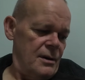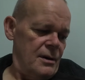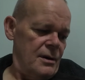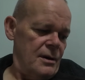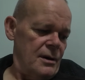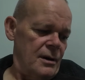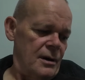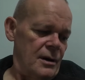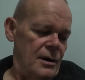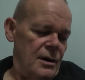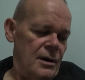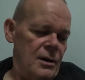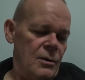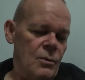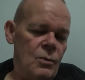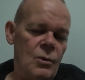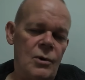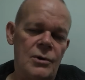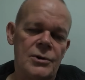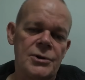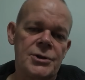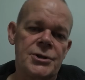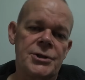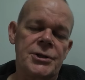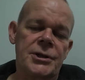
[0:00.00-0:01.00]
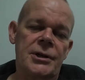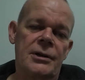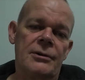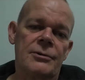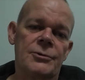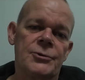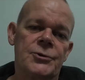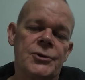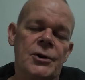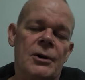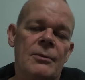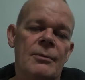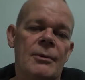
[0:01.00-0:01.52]
uh, one cell
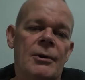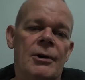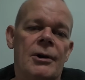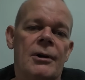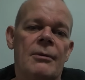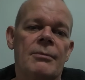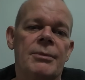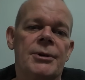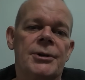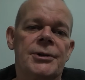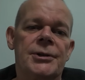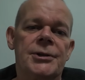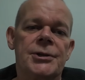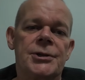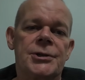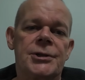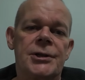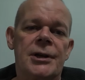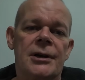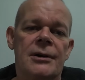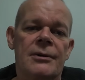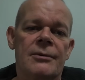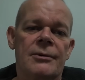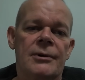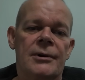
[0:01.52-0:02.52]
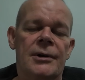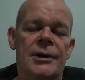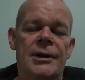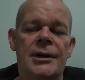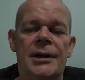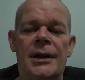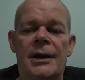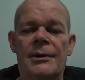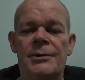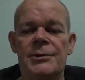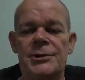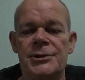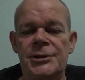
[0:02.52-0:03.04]
dropped like a bloody stone, and
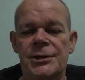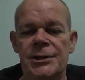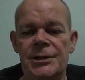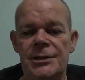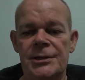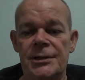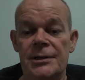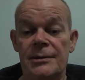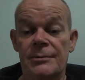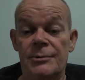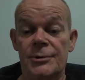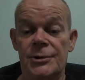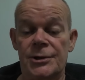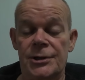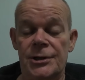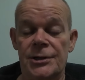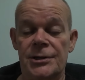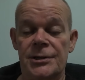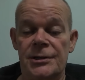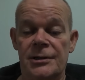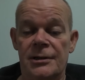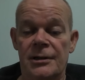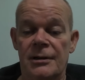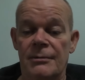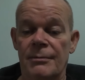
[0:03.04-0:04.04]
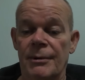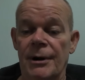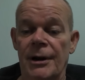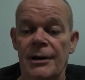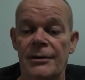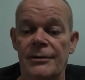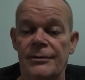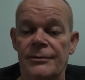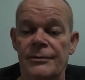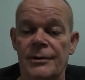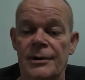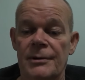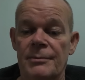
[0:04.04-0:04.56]
now it's sitting. It was sitting at about
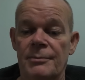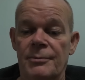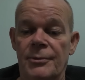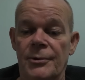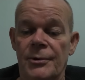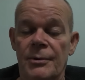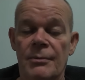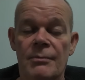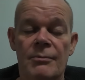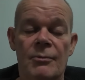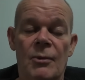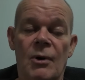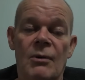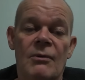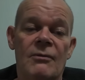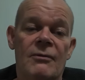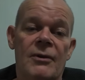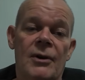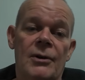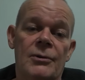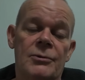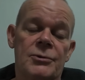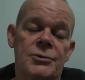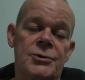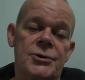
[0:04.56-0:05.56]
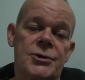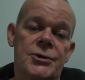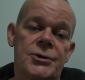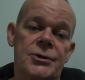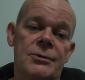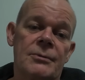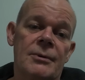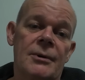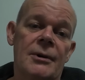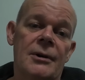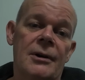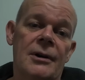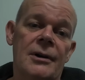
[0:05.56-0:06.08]
3.1 volts or
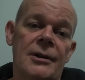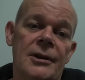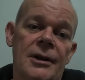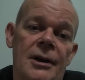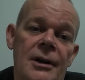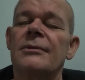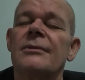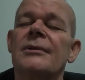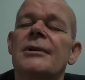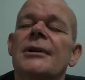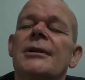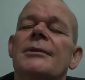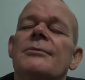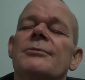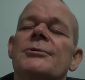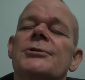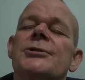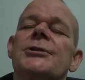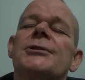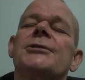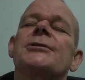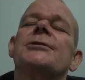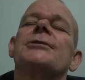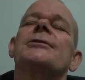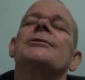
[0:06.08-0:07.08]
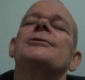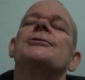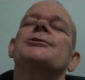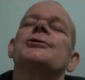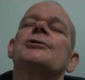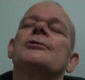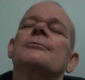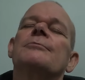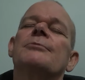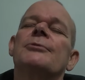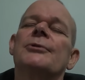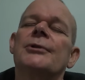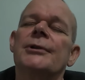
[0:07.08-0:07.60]
something like that. It was sitting at
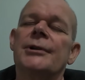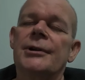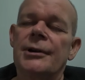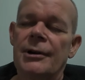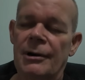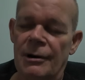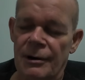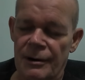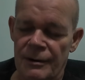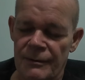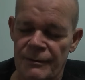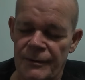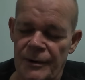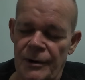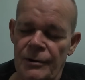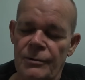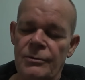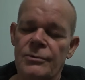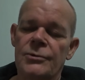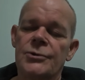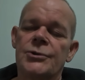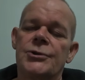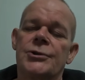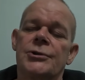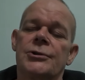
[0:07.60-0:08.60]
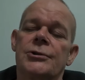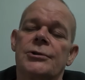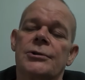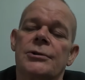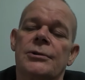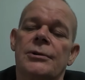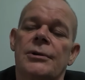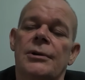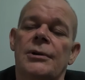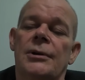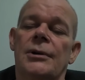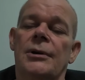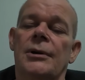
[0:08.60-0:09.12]
2.9 volts,
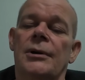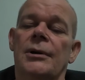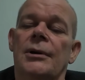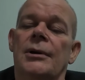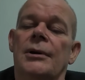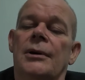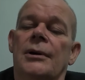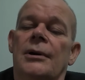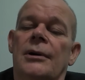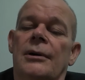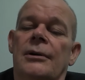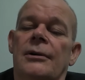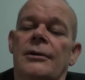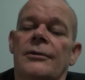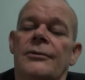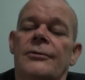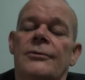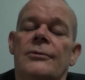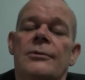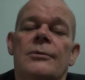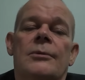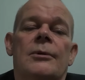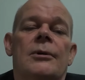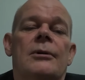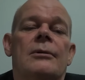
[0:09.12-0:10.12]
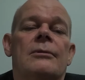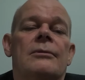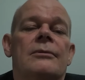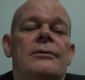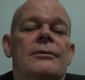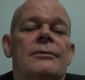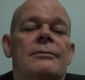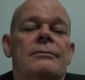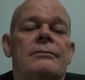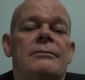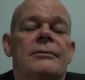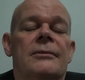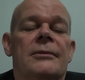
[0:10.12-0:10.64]
and I thought, well,
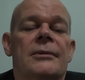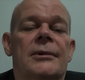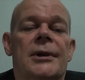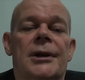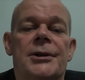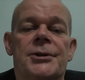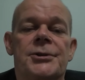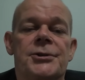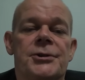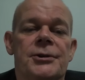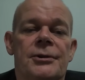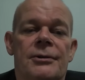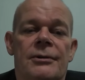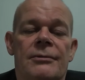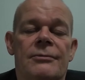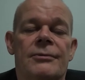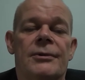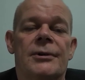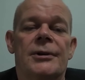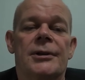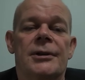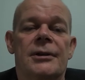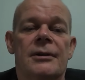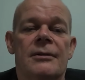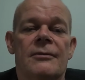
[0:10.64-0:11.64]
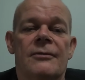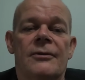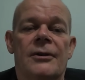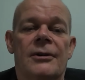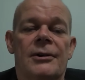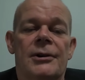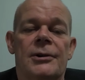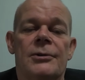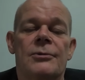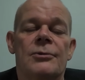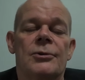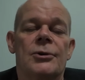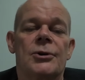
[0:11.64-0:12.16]
that's not really a
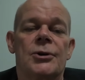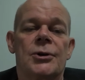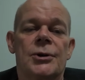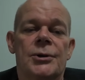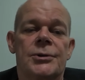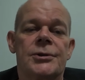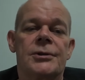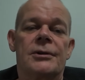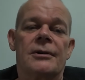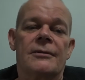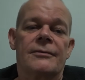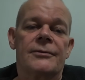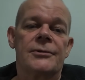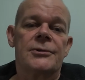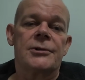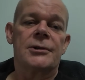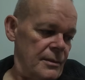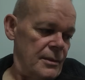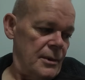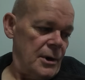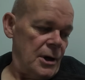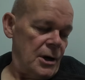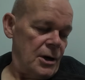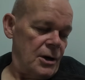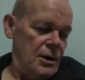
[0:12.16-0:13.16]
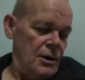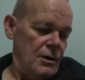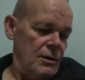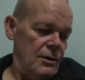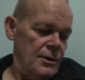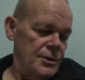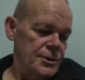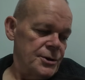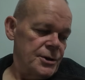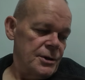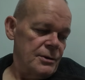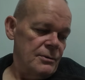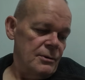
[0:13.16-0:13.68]
very good cutoff, is it? I
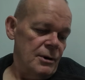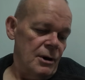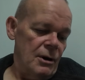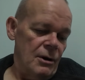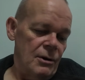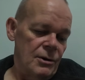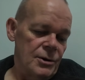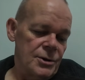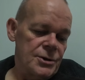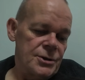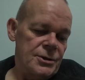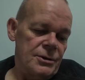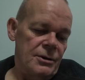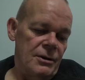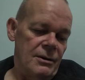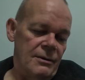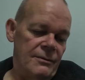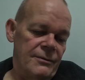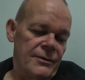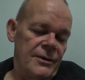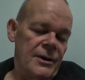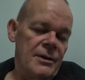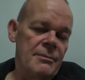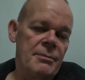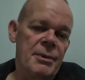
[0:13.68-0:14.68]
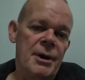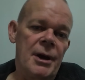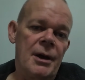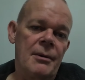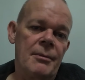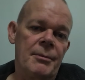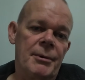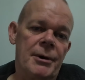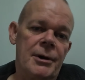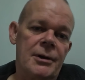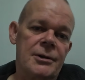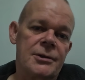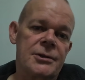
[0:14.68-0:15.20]
can't do logs like
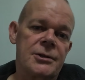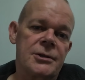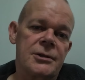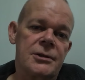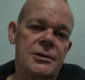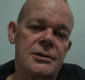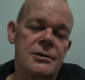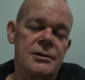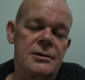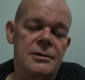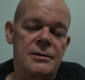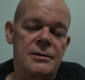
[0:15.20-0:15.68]
VBMS.